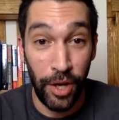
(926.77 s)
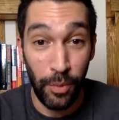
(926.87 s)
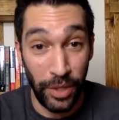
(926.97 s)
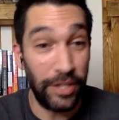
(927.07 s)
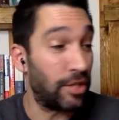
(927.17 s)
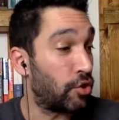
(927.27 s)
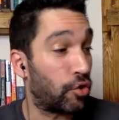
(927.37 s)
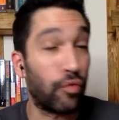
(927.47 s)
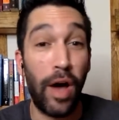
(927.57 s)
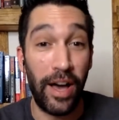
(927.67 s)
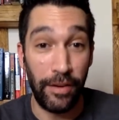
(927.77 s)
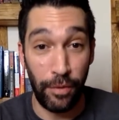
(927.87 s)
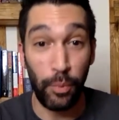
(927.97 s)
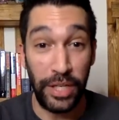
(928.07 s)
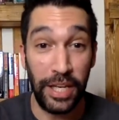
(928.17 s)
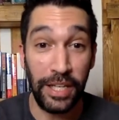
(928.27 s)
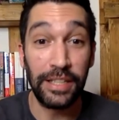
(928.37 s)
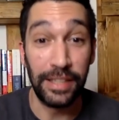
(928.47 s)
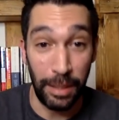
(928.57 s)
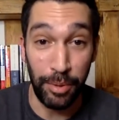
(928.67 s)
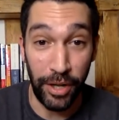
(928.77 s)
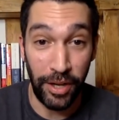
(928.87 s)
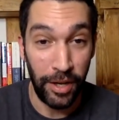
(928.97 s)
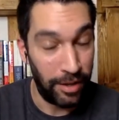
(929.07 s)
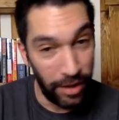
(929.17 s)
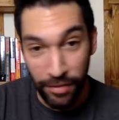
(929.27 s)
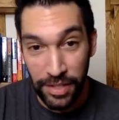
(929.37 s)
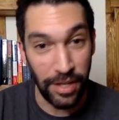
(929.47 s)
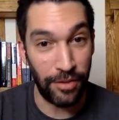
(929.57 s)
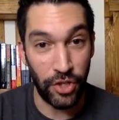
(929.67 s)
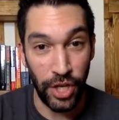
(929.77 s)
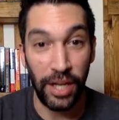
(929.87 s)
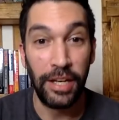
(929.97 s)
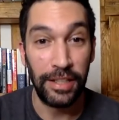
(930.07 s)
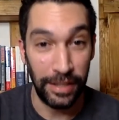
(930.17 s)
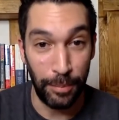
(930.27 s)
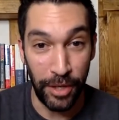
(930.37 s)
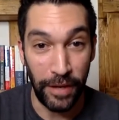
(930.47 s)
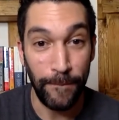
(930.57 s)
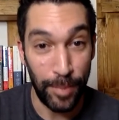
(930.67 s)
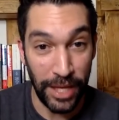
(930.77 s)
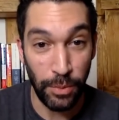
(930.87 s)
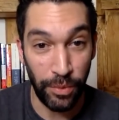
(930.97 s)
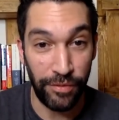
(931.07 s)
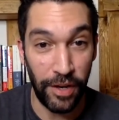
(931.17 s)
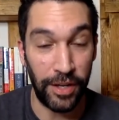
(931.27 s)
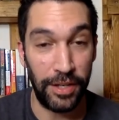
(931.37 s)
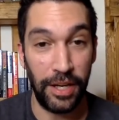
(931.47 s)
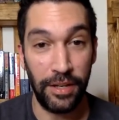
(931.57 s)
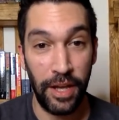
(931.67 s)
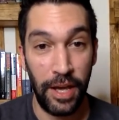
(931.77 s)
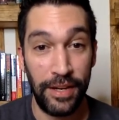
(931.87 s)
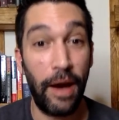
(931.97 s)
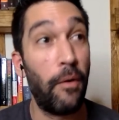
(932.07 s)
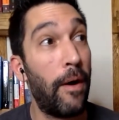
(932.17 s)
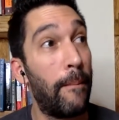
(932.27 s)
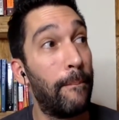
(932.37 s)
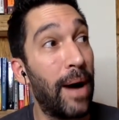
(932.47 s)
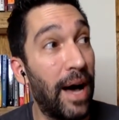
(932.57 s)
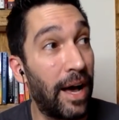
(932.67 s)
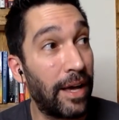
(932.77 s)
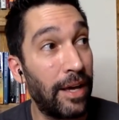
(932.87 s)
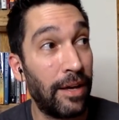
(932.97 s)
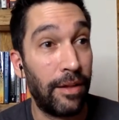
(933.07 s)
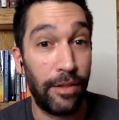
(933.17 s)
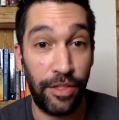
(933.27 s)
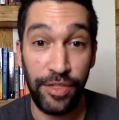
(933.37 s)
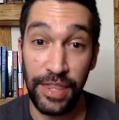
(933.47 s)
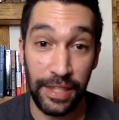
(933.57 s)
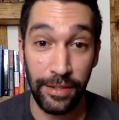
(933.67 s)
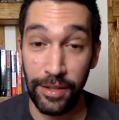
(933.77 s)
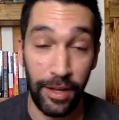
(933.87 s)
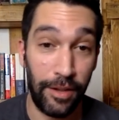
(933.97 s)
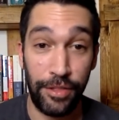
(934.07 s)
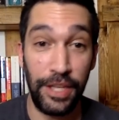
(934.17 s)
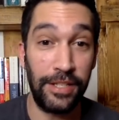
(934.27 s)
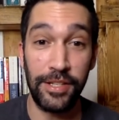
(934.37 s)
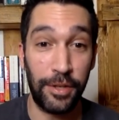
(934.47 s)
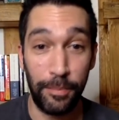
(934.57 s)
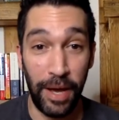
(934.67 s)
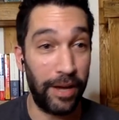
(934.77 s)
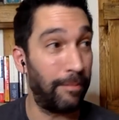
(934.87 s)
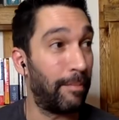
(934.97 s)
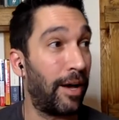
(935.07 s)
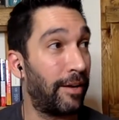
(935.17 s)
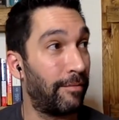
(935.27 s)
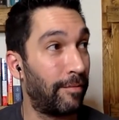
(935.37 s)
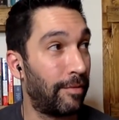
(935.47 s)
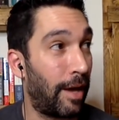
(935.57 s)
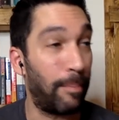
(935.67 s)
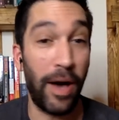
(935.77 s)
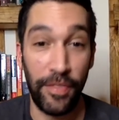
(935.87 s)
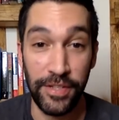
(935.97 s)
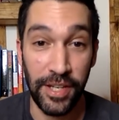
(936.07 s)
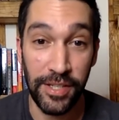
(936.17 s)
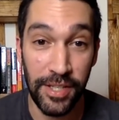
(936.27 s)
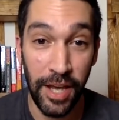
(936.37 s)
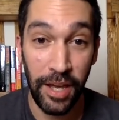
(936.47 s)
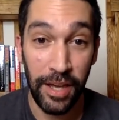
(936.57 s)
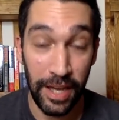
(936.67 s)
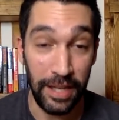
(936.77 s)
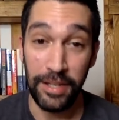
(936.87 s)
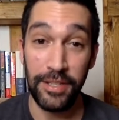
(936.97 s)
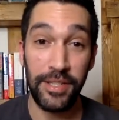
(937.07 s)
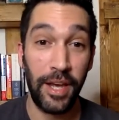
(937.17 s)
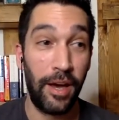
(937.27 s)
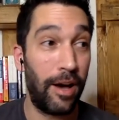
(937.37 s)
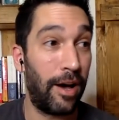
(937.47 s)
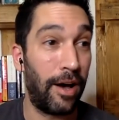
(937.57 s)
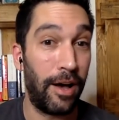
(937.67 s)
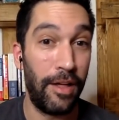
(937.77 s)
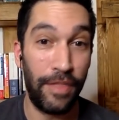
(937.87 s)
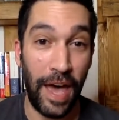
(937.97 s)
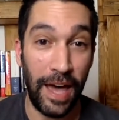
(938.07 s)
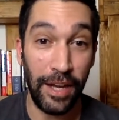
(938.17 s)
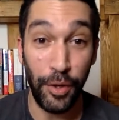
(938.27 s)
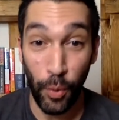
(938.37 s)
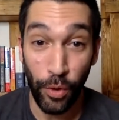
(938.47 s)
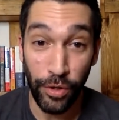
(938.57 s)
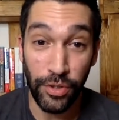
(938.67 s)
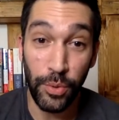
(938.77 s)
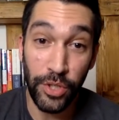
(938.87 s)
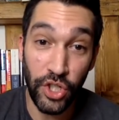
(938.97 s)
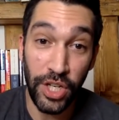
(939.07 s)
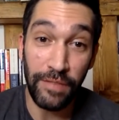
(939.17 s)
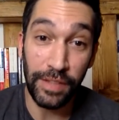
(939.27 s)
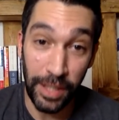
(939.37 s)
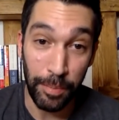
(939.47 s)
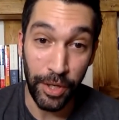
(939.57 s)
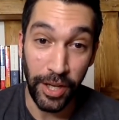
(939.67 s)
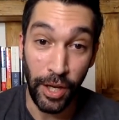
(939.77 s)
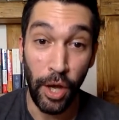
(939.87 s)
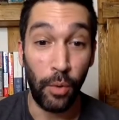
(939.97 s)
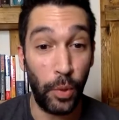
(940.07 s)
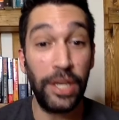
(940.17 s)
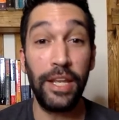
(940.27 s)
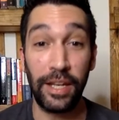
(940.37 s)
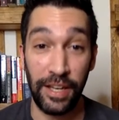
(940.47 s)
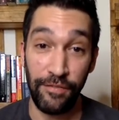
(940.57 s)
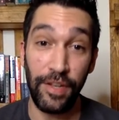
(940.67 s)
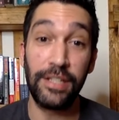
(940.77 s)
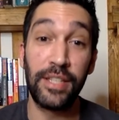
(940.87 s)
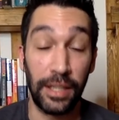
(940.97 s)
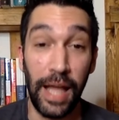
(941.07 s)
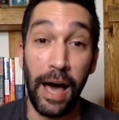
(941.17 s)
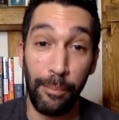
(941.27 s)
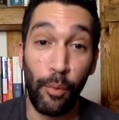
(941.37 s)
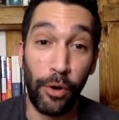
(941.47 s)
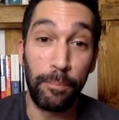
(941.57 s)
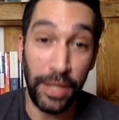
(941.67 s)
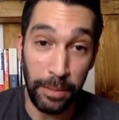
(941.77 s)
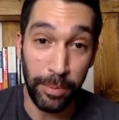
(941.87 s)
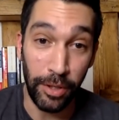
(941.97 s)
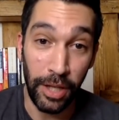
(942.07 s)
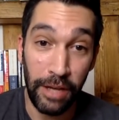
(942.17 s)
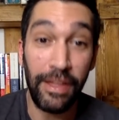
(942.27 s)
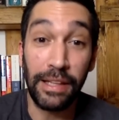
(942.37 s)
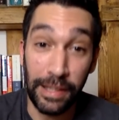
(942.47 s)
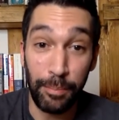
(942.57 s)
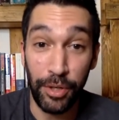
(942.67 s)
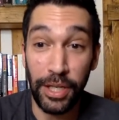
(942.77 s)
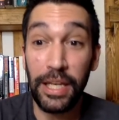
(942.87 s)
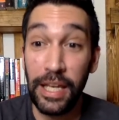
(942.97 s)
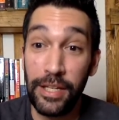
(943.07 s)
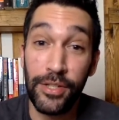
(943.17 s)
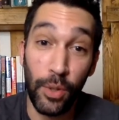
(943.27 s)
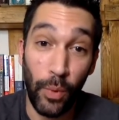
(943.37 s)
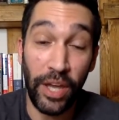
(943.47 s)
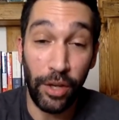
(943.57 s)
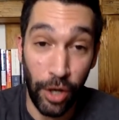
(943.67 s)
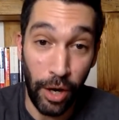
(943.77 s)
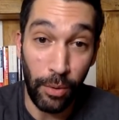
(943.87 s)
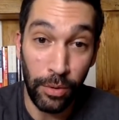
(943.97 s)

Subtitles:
We need to try. We need liberty. None of this other shit. Liberty. That's what we fucking need. Now, my thesis or my hypothesis is that in order to achieve liberty, we need to convince a lot more people that liberty is the way to go.